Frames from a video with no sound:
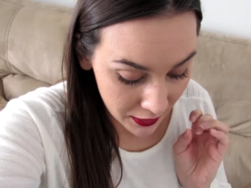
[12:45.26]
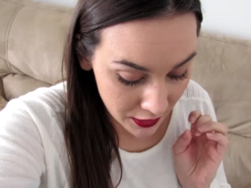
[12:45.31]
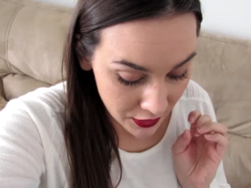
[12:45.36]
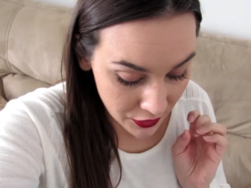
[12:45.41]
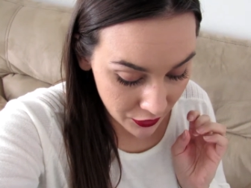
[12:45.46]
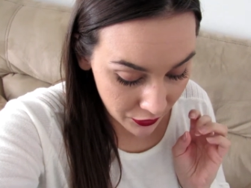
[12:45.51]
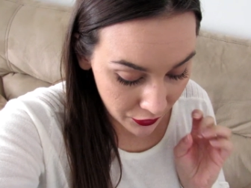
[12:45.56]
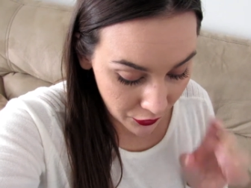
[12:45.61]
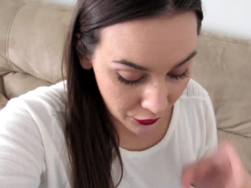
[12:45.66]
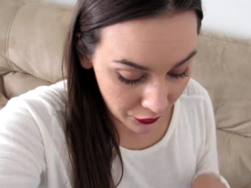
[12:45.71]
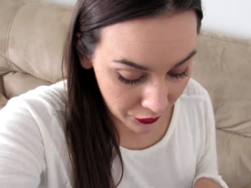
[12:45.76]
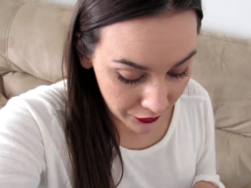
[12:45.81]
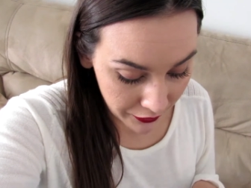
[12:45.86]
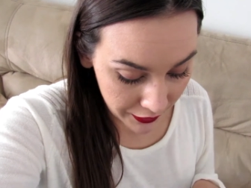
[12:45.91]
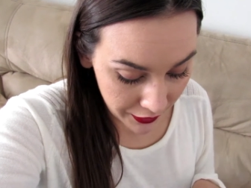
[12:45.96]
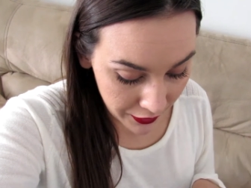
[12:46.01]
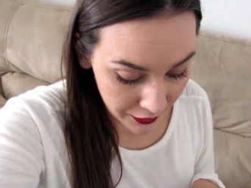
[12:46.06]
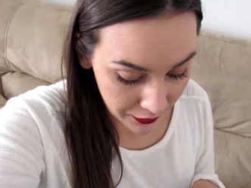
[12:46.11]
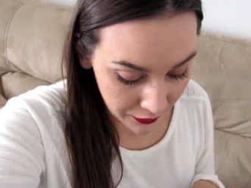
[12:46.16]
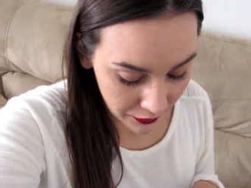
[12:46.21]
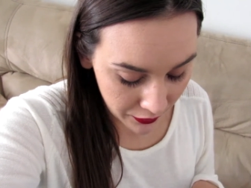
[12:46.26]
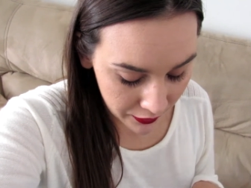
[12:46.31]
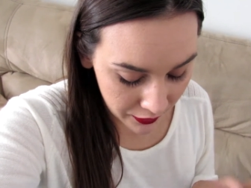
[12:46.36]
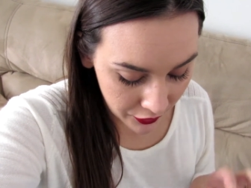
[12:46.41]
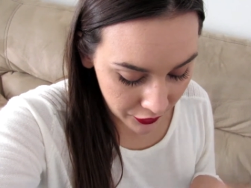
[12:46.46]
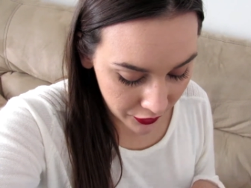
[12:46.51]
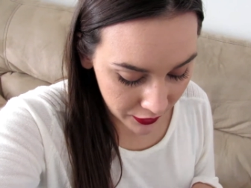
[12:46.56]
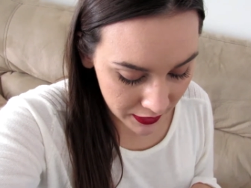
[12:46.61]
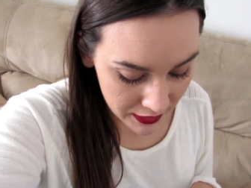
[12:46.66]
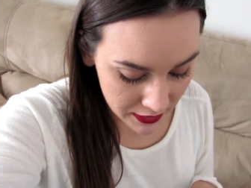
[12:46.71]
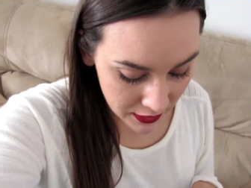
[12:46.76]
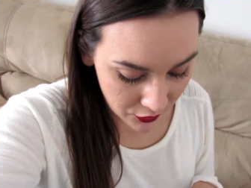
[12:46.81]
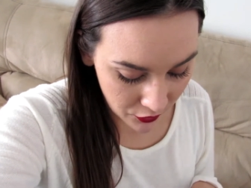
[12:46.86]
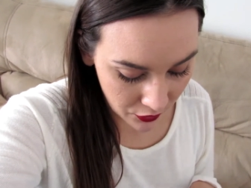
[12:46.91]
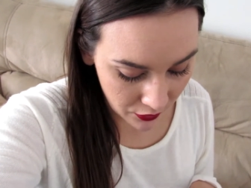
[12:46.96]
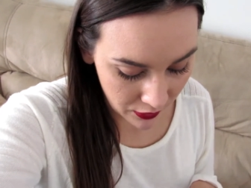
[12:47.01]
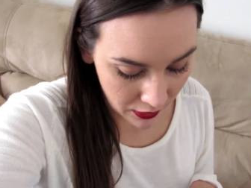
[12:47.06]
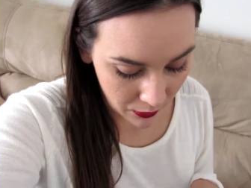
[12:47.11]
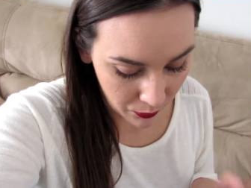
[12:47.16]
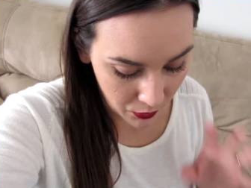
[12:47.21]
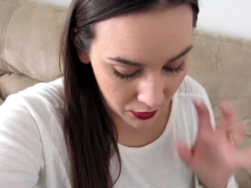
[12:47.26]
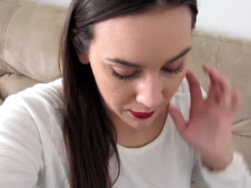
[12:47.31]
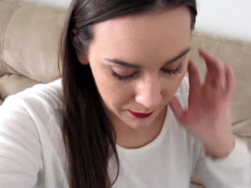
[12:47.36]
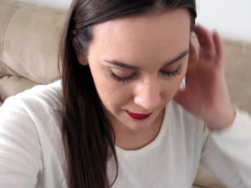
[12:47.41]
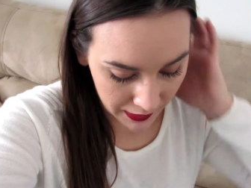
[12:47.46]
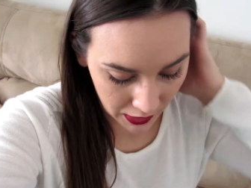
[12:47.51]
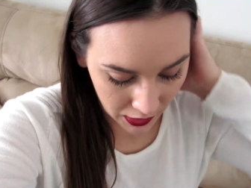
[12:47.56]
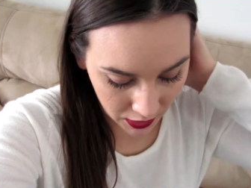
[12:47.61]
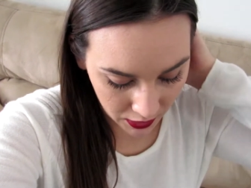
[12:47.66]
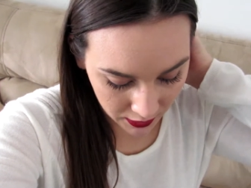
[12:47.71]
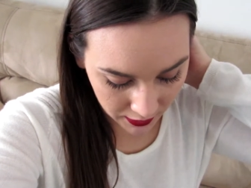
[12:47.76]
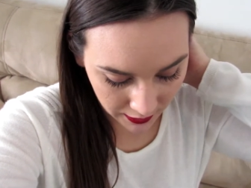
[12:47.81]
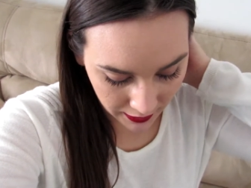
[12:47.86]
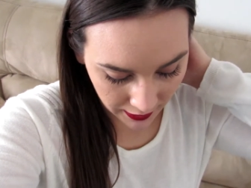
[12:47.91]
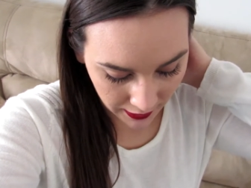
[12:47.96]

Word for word: So the Oreo or the cookies and cream one apparently